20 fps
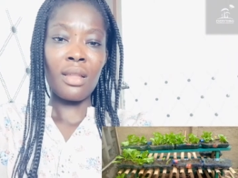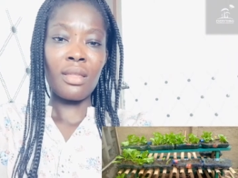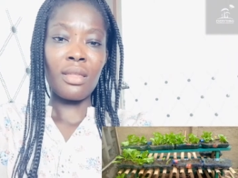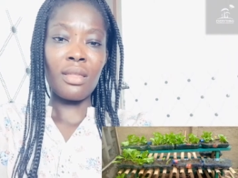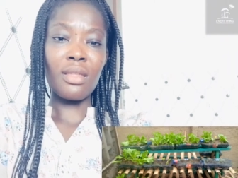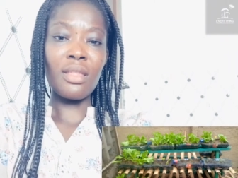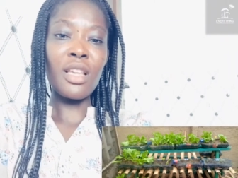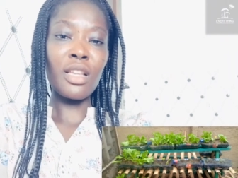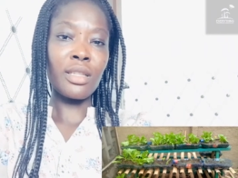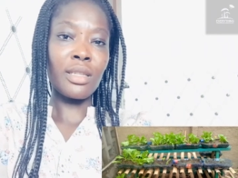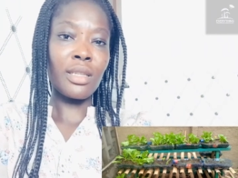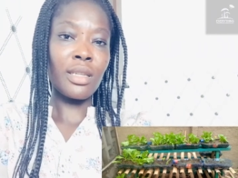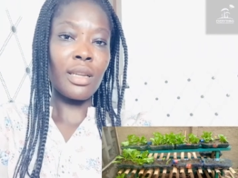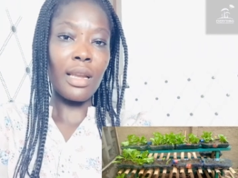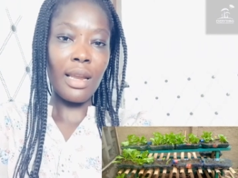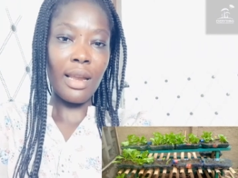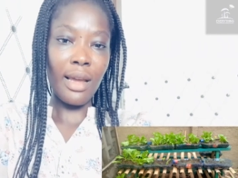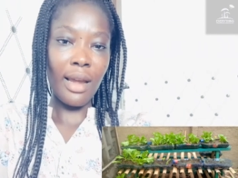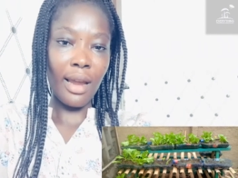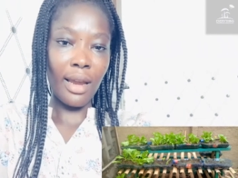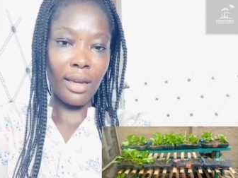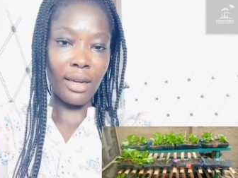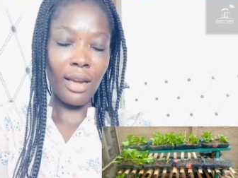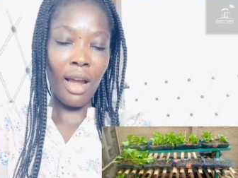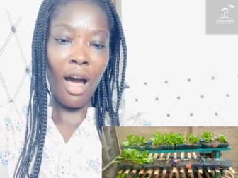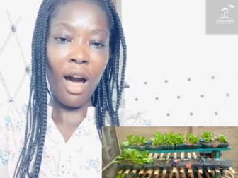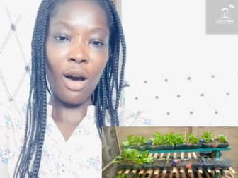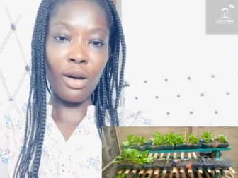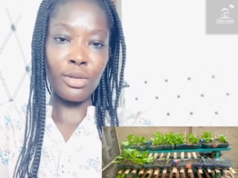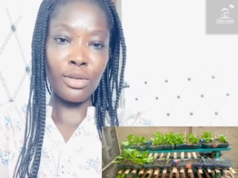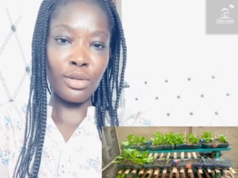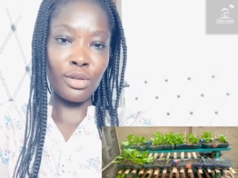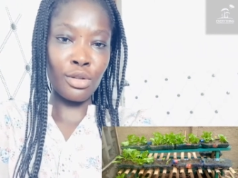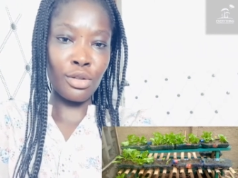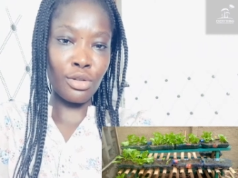needs to learn how to